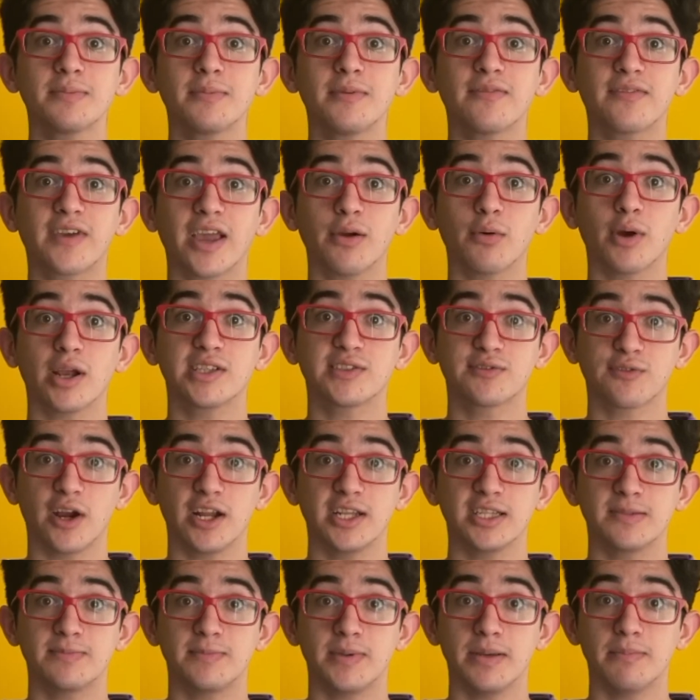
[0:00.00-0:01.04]
of gay rights
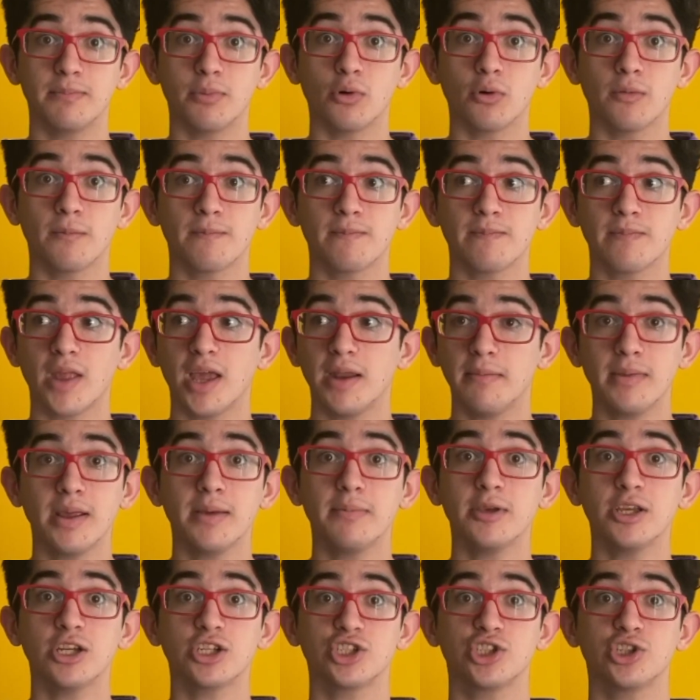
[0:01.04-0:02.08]
frightens people, and
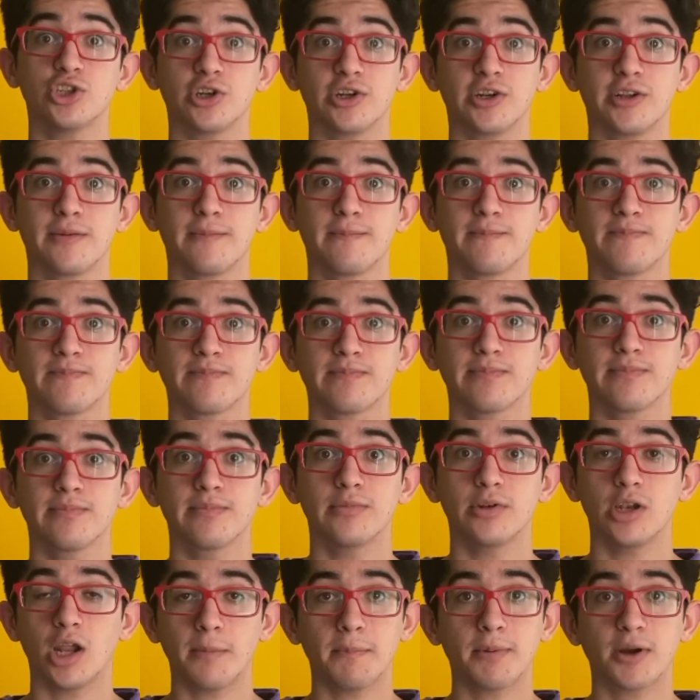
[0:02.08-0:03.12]
maybe it should.
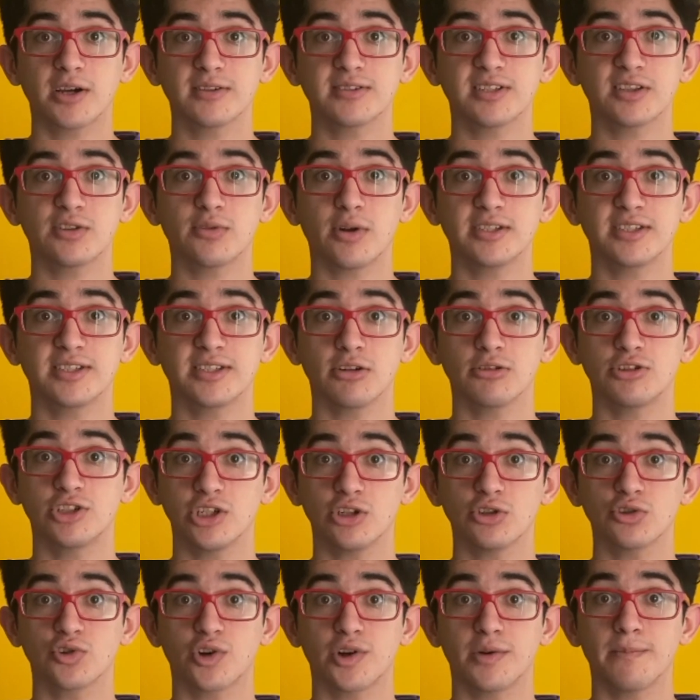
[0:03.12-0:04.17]
Not because it threatens their
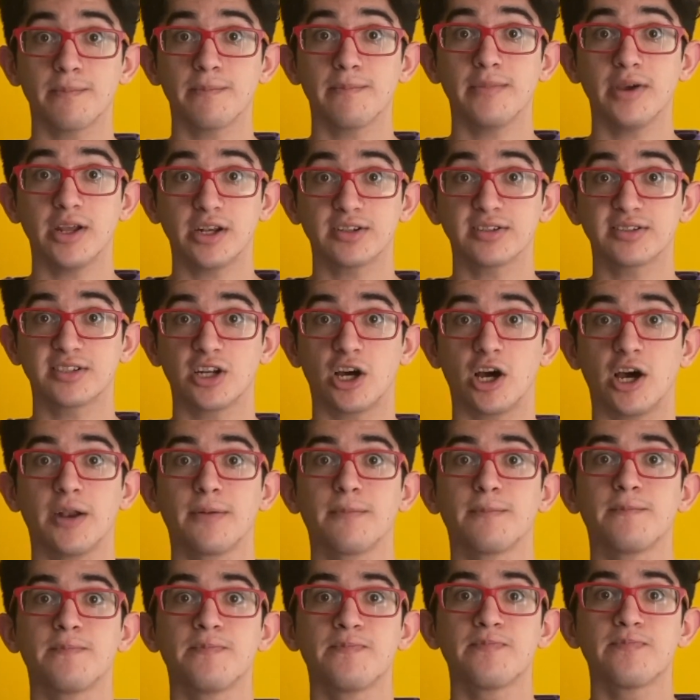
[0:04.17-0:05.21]
children, it does not.
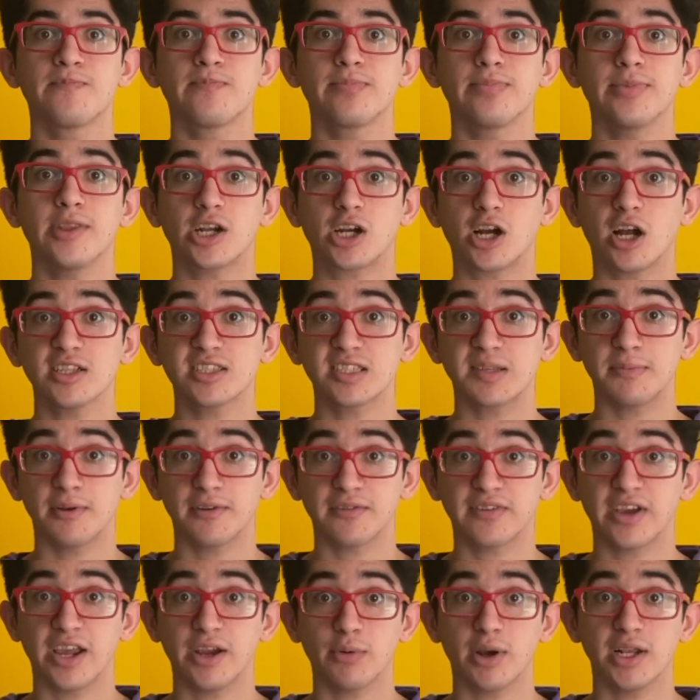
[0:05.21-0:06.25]
The concept of
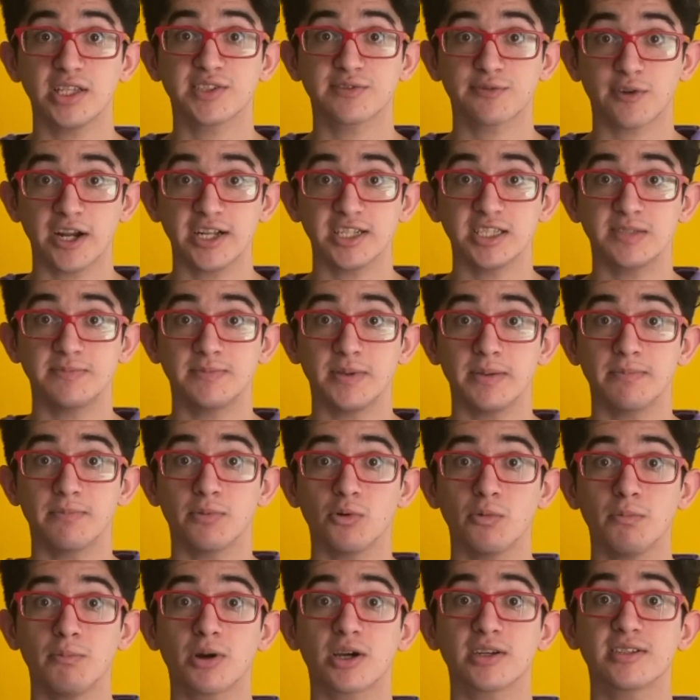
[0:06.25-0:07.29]
gay rights frightens
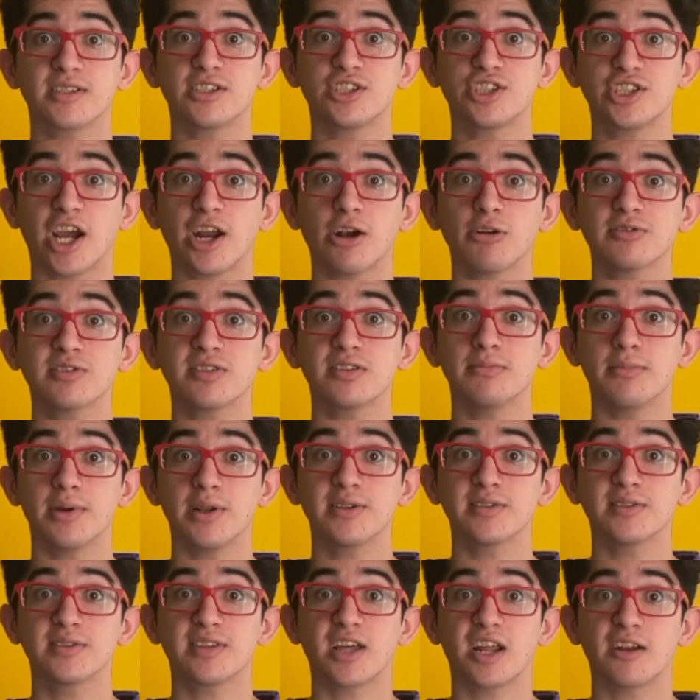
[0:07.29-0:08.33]
people because it shatters the
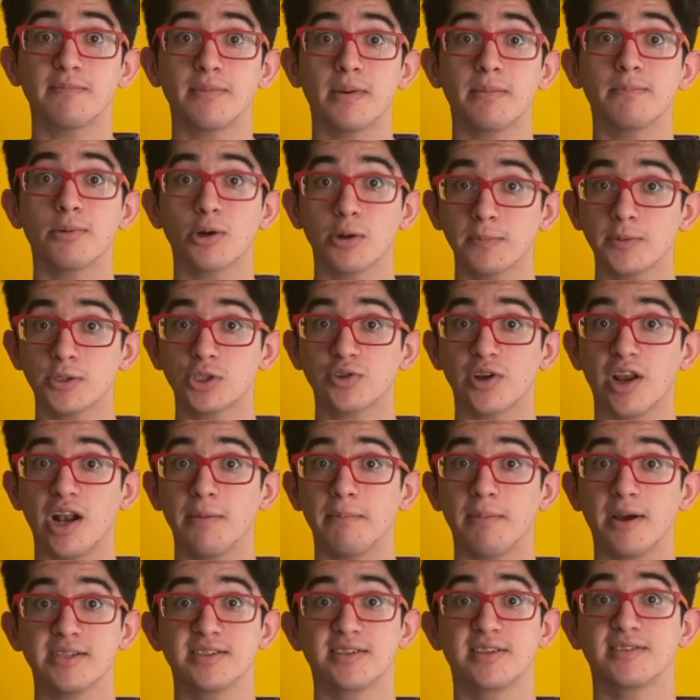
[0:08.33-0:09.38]
myths that have been perpetrated
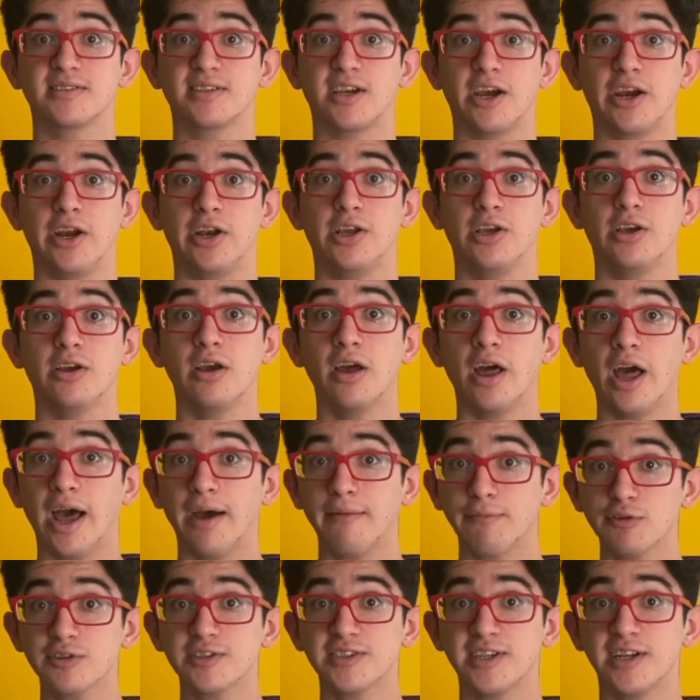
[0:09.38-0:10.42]
by society
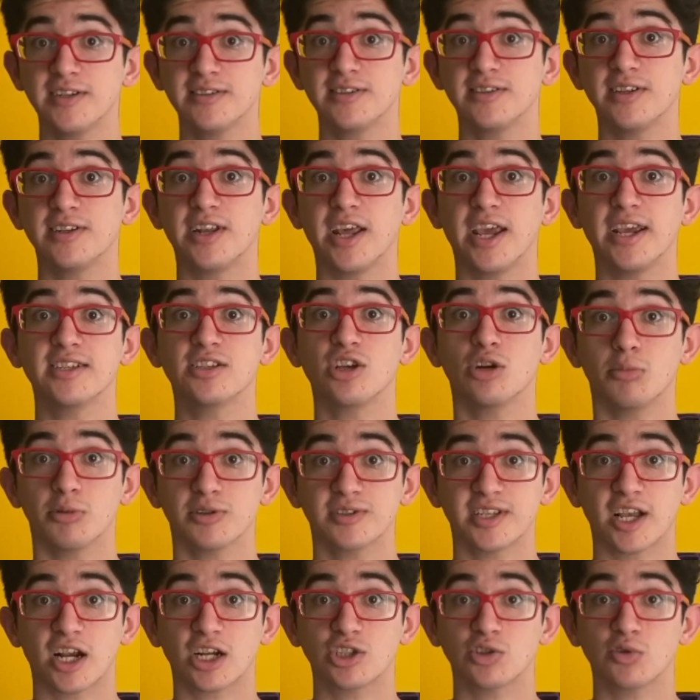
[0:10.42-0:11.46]
ever since the days
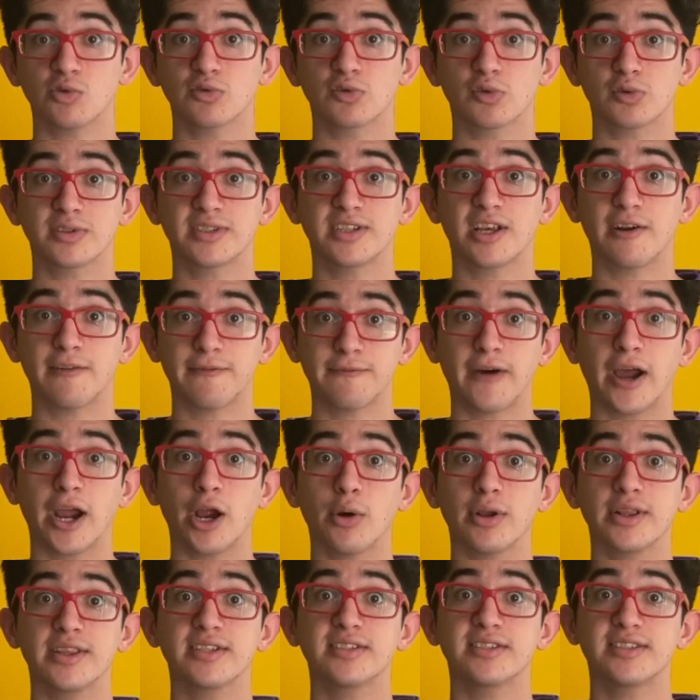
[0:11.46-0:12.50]
homosexuals were set afire
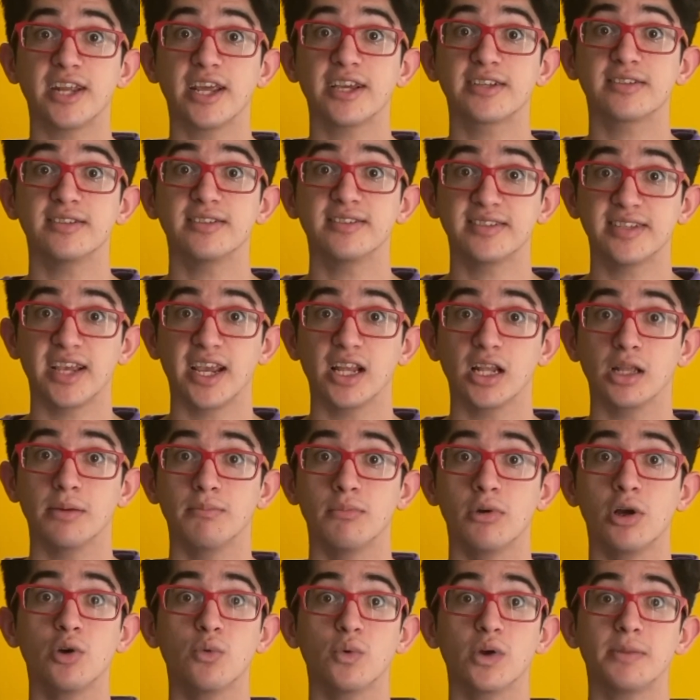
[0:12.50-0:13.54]
at the stakes in Salem
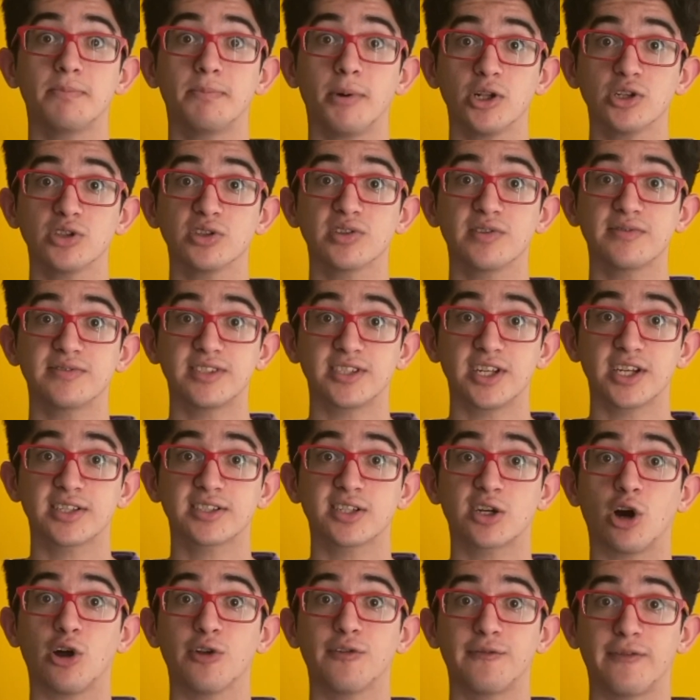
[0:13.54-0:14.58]
with bundles of sticks
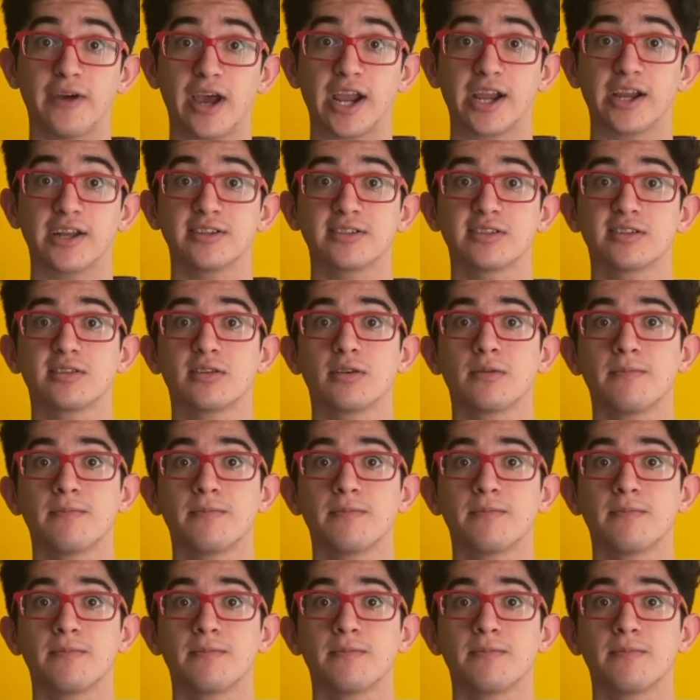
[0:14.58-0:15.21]
called faggots.